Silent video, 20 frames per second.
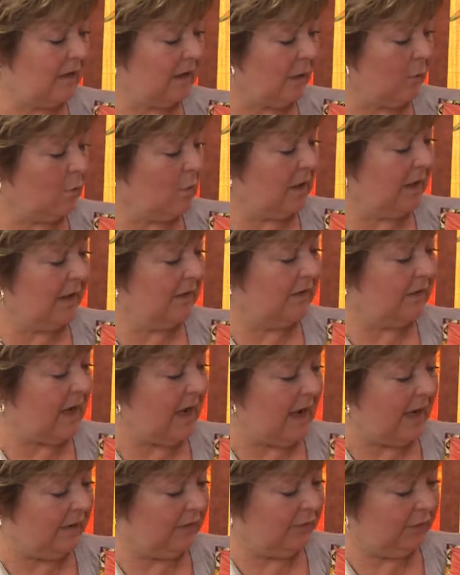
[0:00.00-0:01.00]
I wanted to
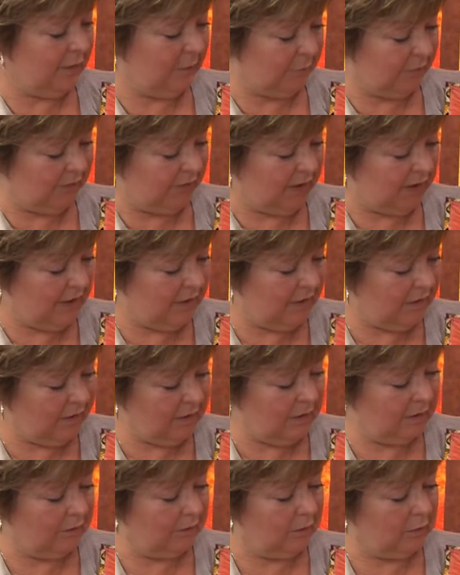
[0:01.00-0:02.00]
add tips
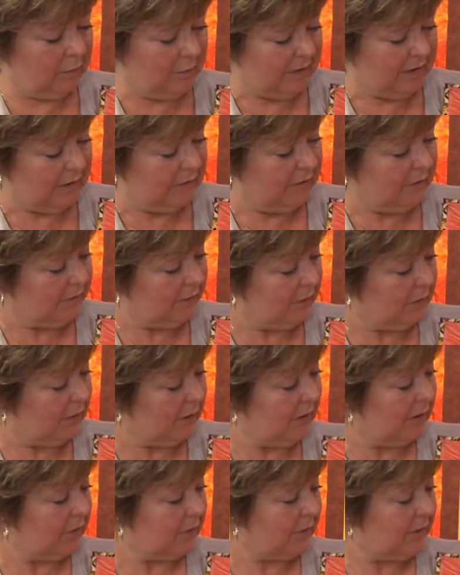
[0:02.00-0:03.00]
here, a little bit of different
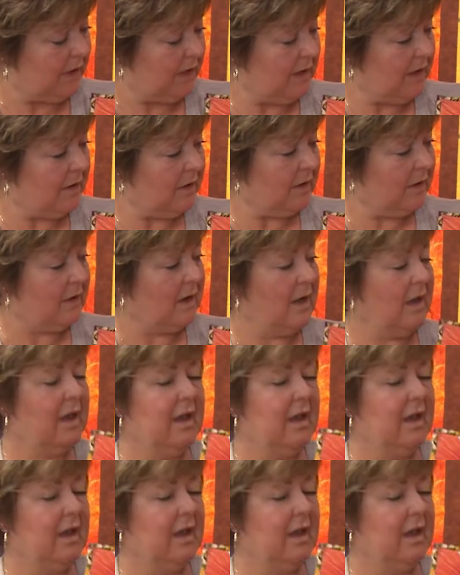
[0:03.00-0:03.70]
color here.